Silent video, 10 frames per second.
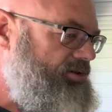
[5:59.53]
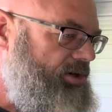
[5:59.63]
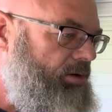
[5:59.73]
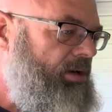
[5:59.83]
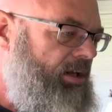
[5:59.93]

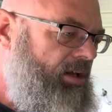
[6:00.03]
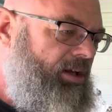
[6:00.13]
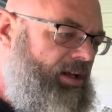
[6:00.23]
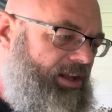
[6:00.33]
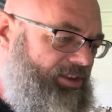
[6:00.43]
So
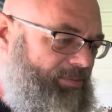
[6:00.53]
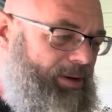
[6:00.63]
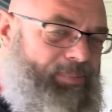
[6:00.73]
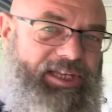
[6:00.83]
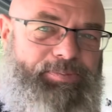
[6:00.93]
I think my
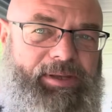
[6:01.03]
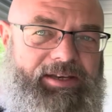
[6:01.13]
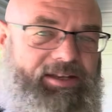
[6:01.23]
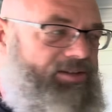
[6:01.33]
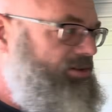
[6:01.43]
best bet
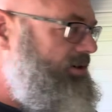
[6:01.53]
is